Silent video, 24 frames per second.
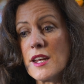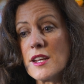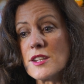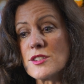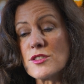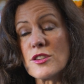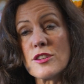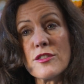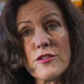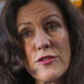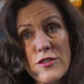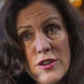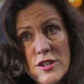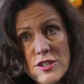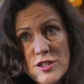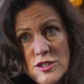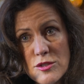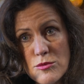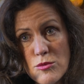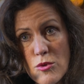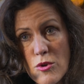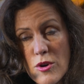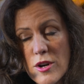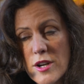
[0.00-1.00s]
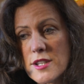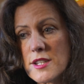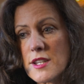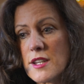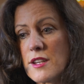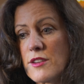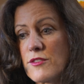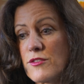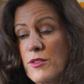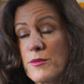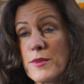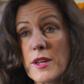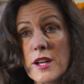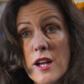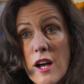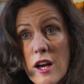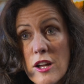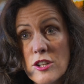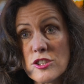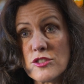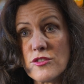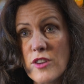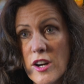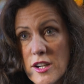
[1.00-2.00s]
So the first award from the
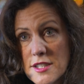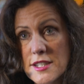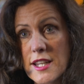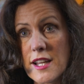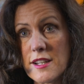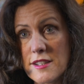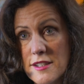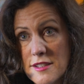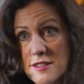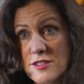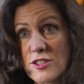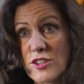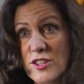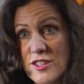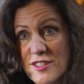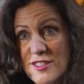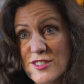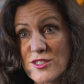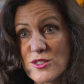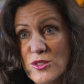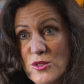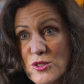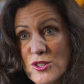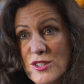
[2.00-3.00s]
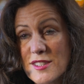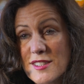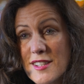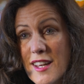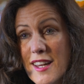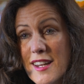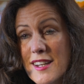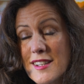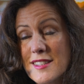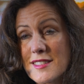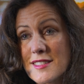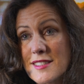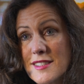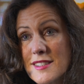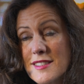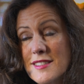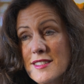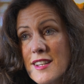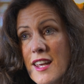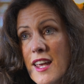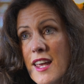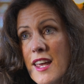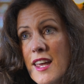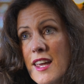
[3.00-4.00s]
College of Arts, Celtic Studies and Social
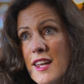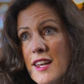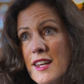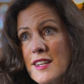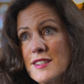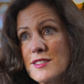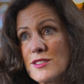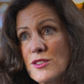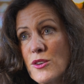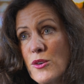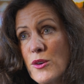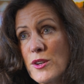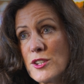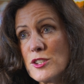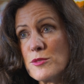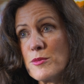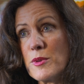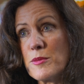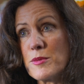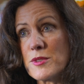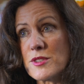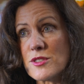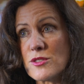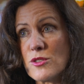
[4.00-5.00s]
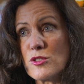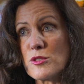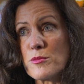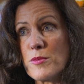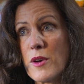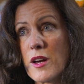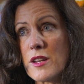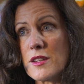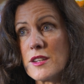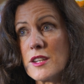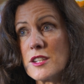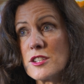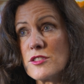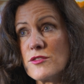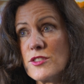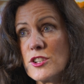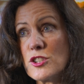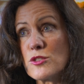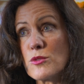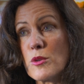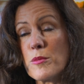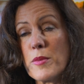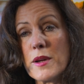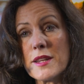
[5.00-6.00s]
Sciences is going to be bestowed upon an
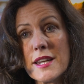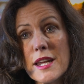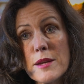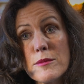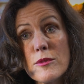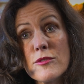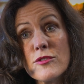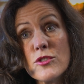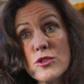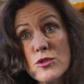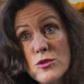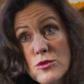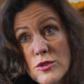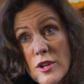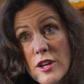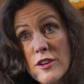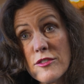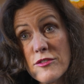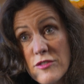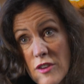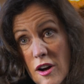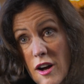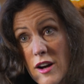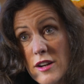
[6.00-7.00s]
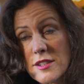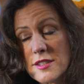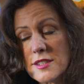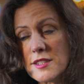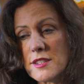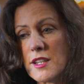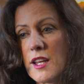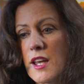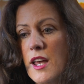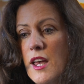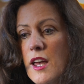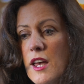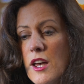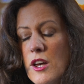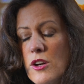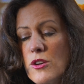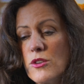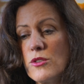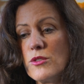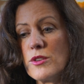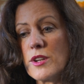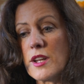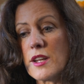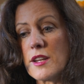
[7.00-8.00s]
individual by the name of Una Fox.
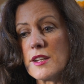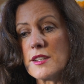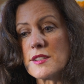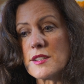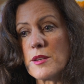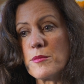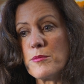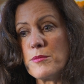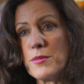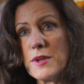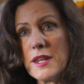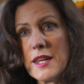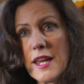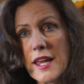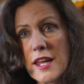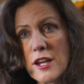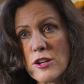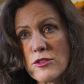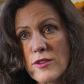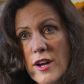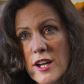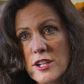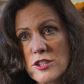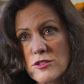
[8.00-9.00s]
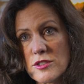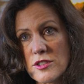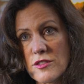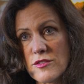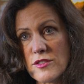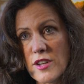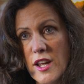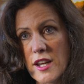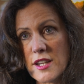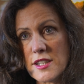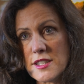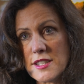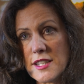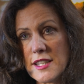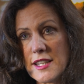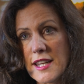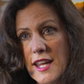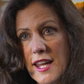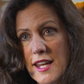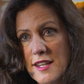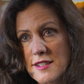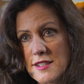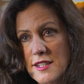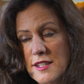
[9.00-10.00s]
Una is a B A graduate of nineteen
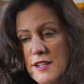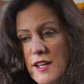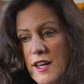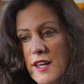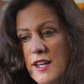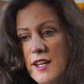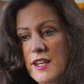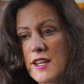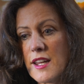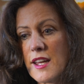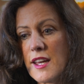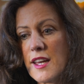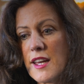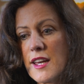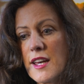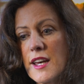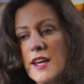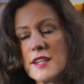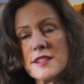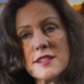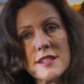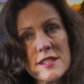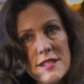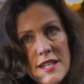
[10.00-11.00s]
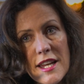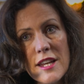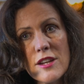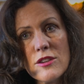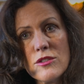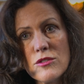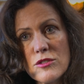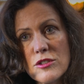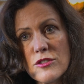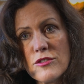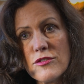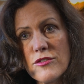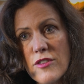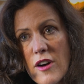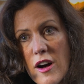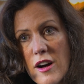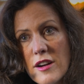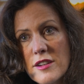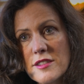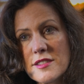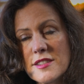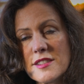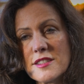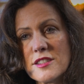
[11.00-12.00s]
eighty-nine, and today Una
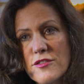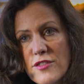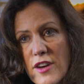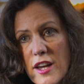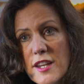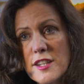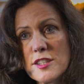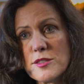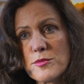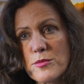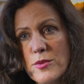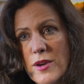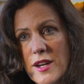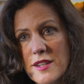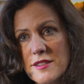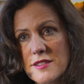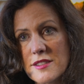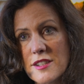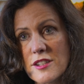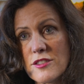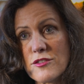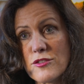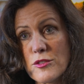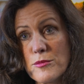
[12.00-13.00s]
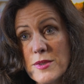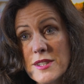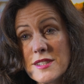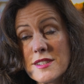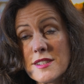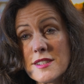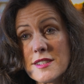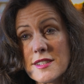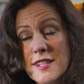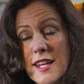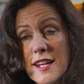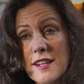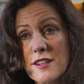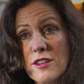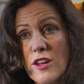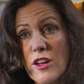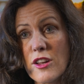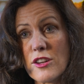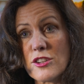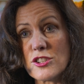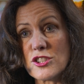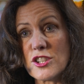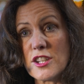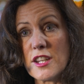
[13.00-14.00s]
Fox is the Vice President for Business
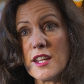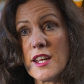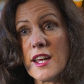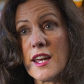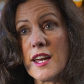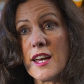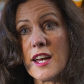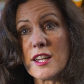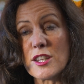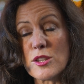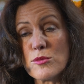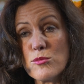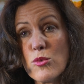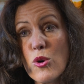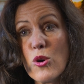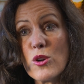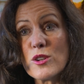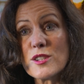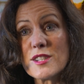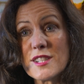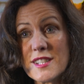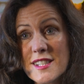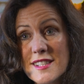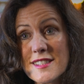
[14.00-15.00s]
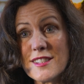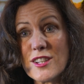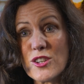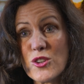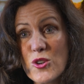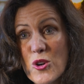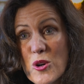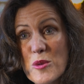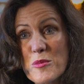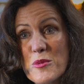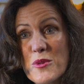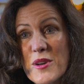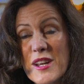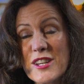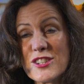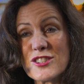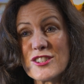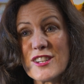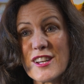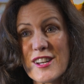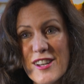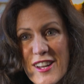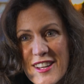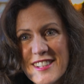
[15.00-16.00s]
Technology at the Walt Disney
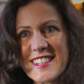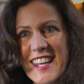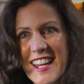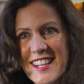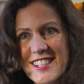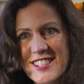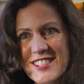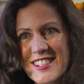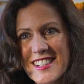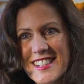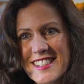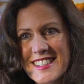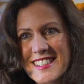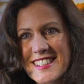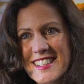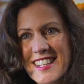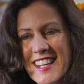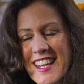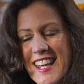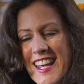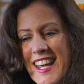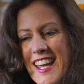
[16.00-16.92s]
Corporation in Los Angeles.